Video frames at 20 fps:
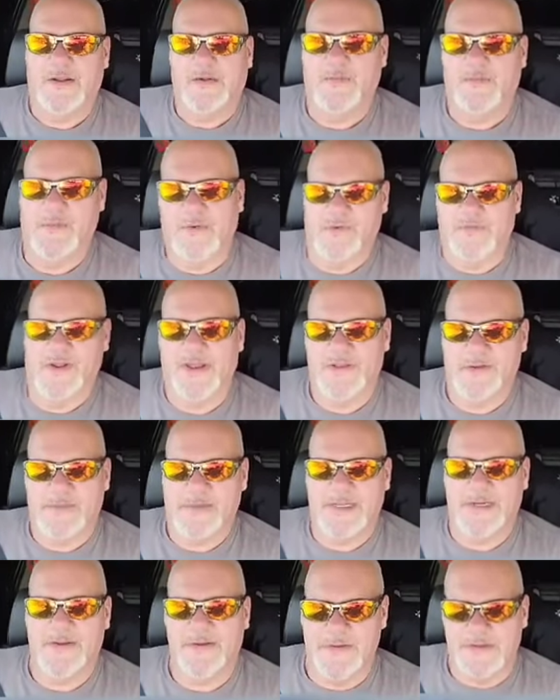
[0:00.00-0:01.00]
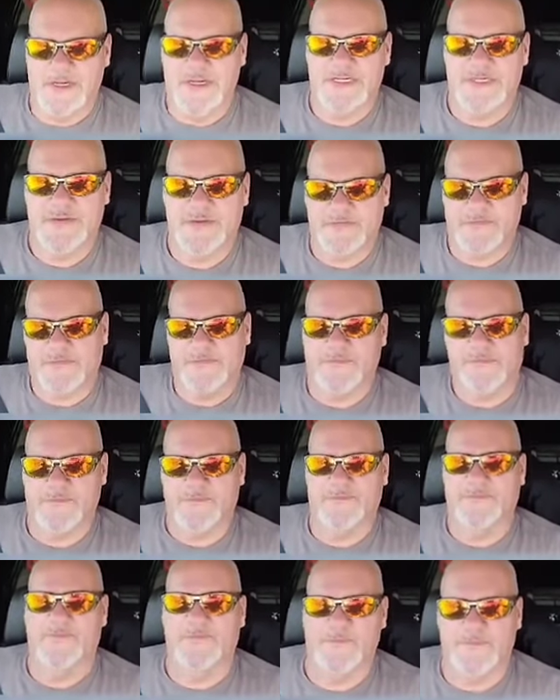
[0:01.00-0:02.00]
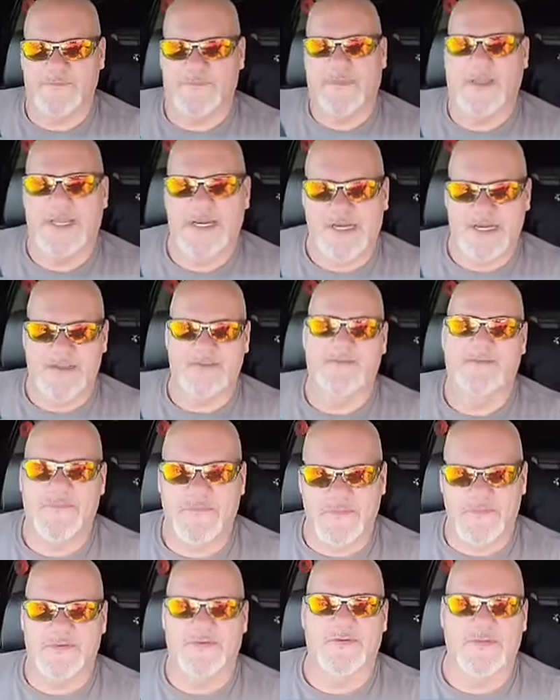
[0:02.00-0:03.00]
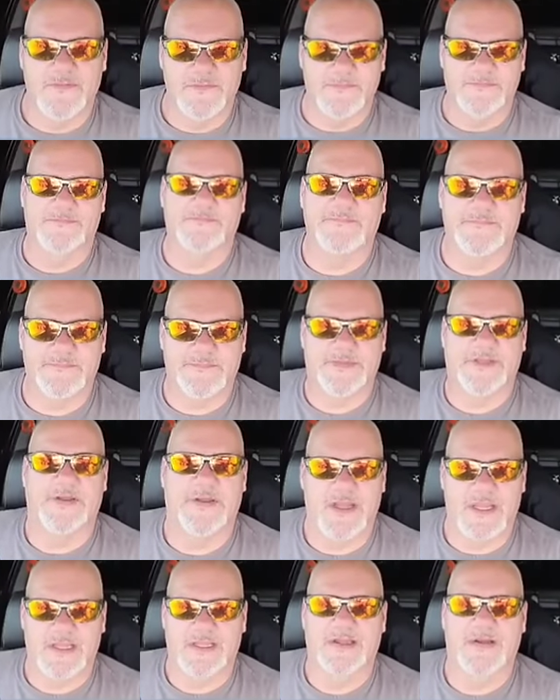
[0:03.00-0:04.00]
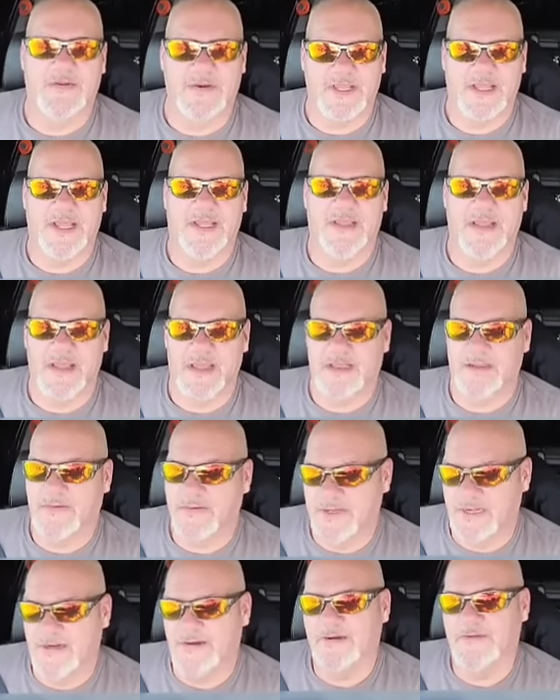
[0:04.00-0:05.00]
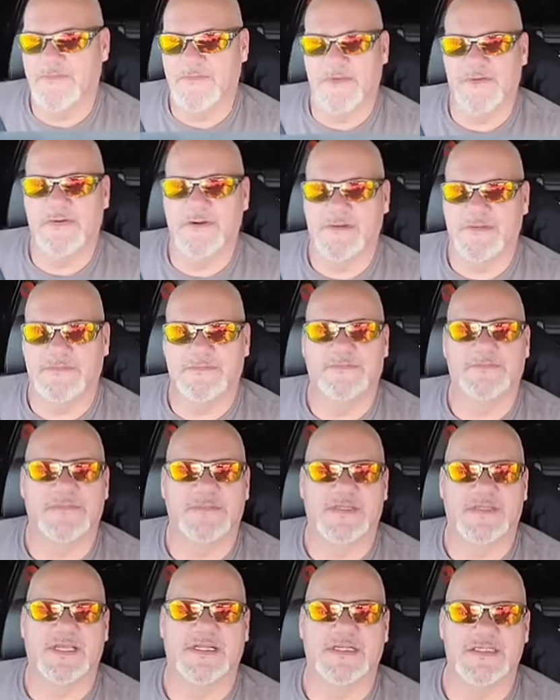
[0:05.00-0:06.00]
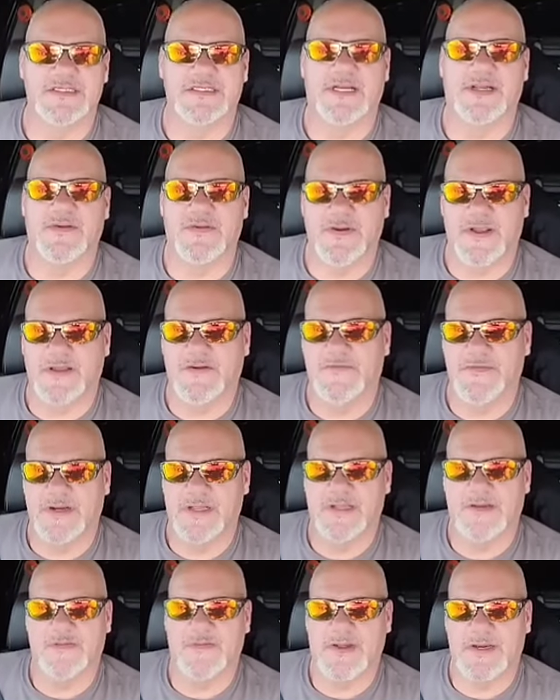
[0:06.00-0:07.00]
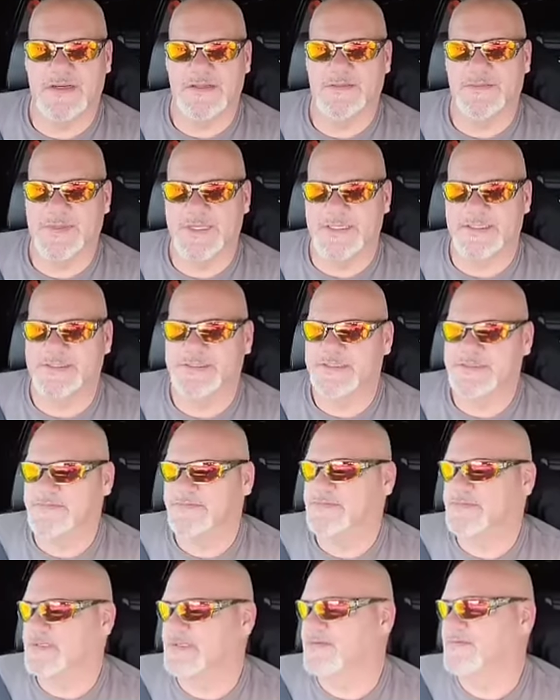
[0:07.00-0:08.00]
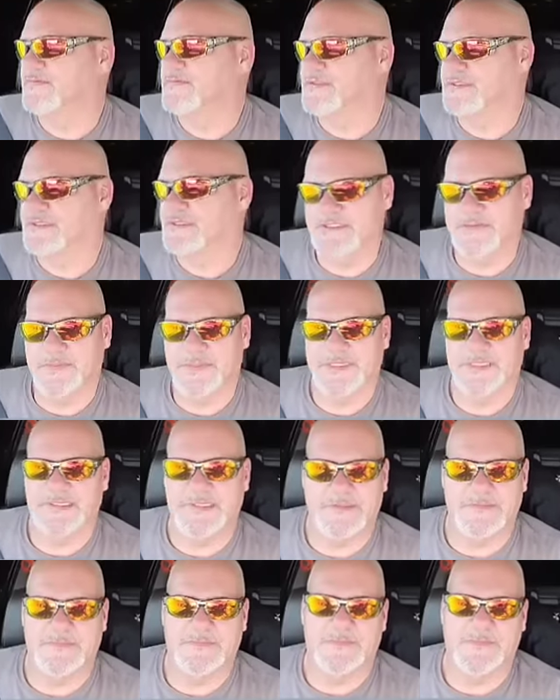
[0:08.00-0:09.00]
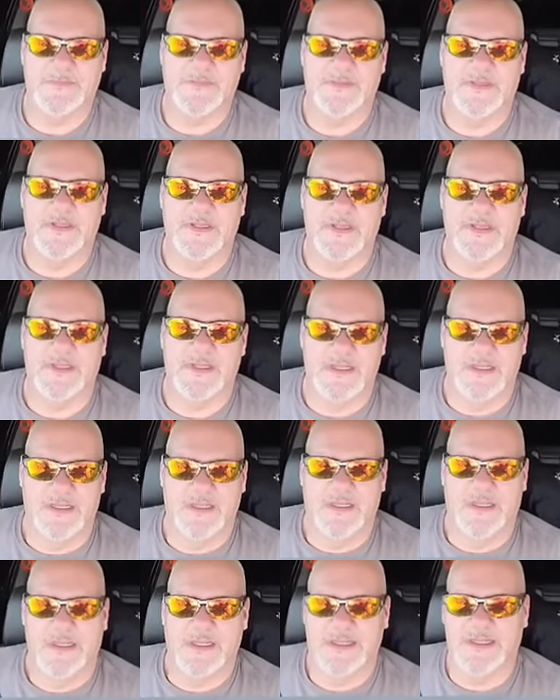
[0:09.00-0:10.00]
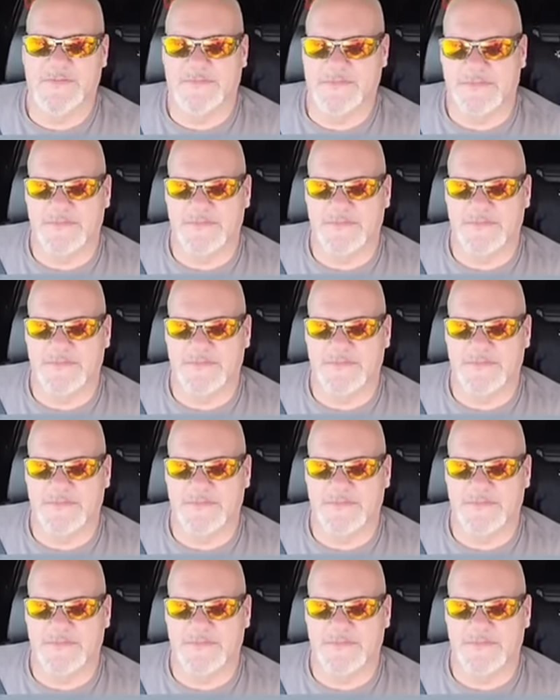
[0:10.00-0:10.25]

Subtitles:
would rather be doing this mainly for, you know, I can go down here to Florida, kick this load off, and I can go out to the beach, you know, just to pick up. If